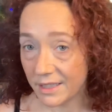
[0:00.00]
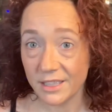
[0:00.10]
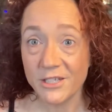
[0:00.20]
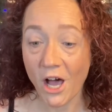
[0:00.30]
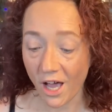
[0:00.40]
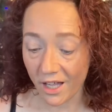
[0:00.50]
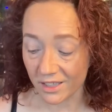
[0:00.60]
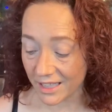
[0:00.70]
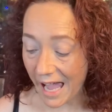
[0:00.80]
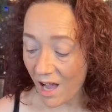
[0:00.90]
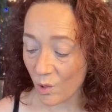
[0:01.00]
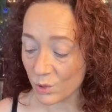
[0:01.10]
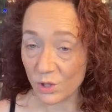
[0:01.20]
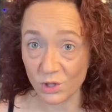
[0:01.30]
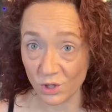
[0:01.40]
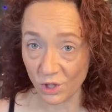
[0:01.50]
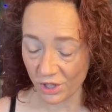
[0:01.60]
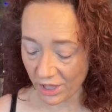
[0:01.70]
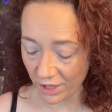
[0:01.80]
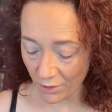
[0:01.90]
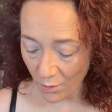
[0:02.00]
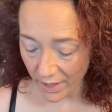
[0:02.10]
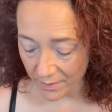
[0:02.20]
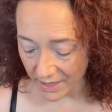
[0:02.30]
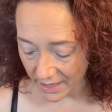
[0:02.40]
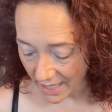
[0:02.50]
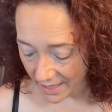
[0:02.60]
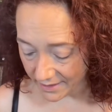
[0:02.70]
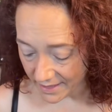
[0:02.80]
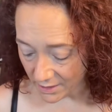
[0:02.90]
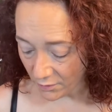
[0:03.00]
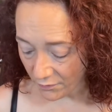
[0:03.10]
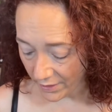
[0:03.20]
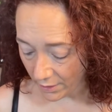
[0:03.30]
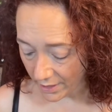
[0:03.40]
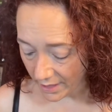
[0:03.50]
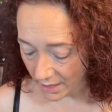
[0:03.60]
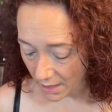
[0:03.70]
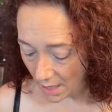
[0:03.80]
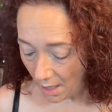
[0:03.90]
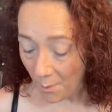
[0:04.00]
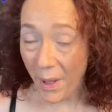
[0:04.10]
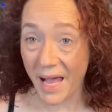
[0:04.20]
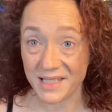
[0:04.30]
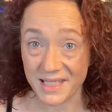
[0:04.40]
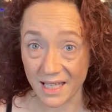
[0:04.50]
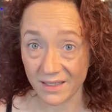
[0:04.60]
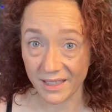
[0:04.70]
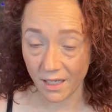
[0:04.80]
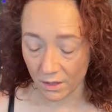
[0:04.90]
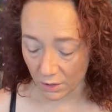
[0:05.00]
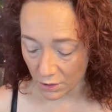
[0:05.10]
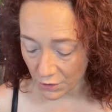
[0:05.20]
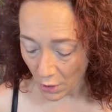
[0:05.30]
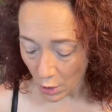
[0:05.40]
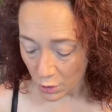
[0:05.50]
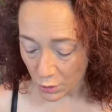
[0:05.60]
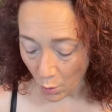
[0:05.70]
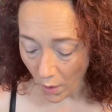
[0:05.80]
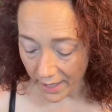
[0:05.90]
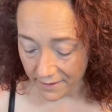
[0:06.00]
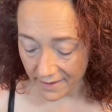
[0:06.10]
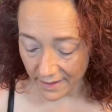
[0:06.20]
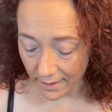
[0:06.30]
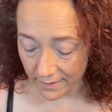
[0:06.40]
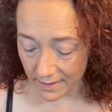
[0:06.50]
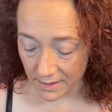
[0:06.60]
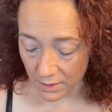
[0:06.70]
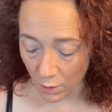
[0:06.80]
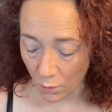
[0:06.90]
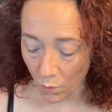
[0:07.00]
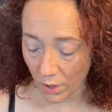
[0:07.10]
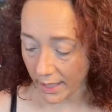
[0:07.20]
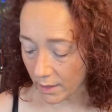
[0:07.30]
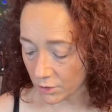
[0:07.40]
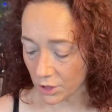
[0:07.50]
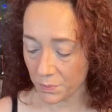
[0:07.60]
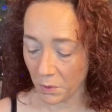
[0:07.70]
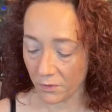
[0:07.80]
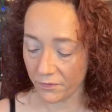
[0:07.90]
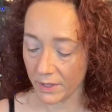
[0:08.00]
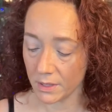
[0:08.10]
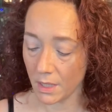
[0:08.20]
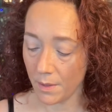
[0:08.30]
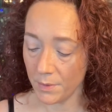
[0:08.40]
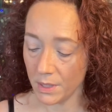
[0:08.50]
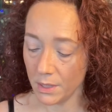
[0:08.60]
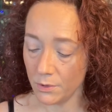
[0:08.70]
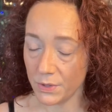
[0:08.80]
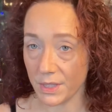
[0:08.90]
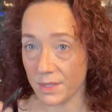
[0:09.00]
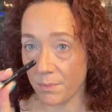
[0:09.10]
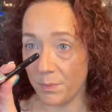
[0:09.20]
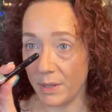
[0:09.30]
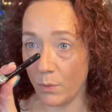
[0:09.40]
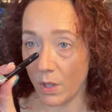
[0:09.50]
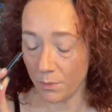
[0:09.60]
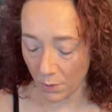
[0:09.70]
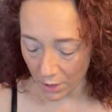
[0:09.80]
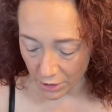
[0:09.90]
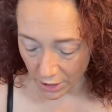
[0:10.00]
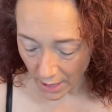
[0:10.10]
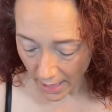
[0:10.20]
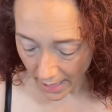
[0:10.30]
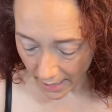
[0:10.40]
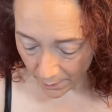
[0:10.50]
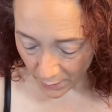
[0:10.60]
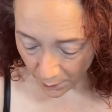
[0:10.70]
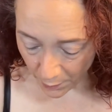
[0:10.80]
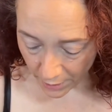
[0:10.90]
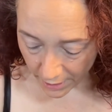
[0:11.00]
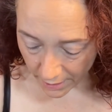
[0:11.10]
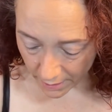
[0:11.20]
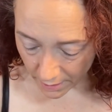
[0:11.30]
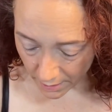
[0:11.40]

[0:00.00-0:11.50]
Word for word: not a loud look. You know what I mean? And these are very pastel colors. So I think this is going to work out just perfect. I'm going to use this B1 brush and I'm going to put,